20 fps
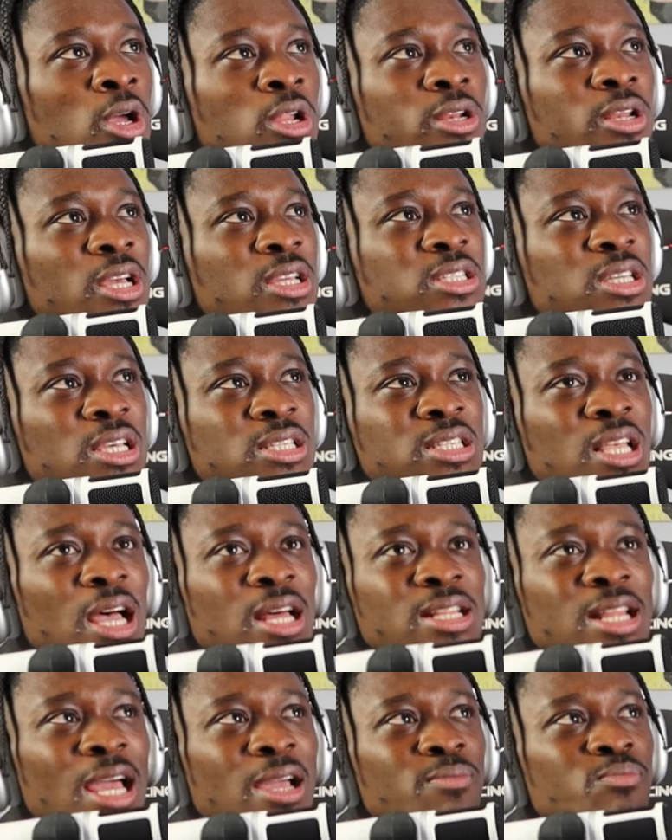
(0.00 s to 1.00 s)
This shit
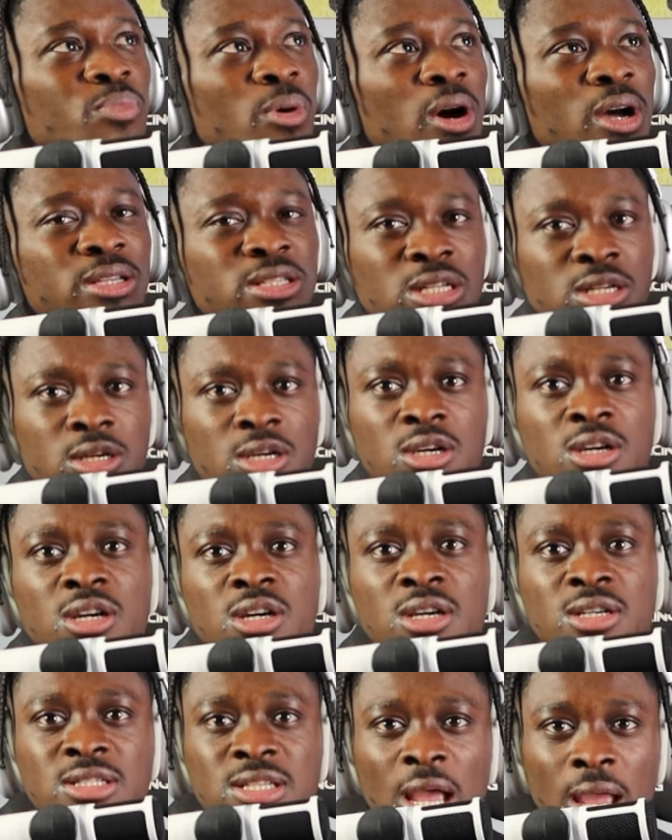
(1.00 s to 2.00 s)
sound like Boys in the
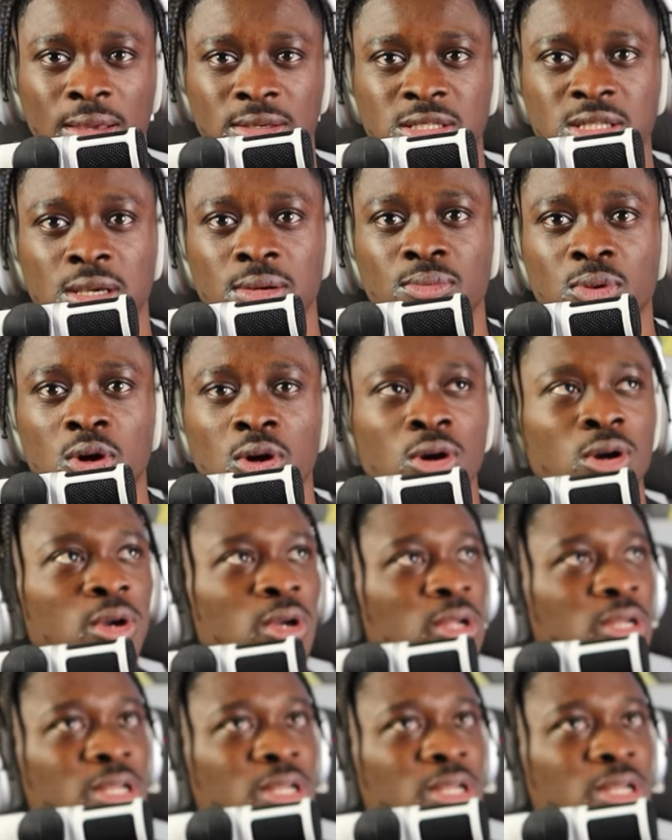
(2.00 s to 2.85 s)
Hood type shit, bro.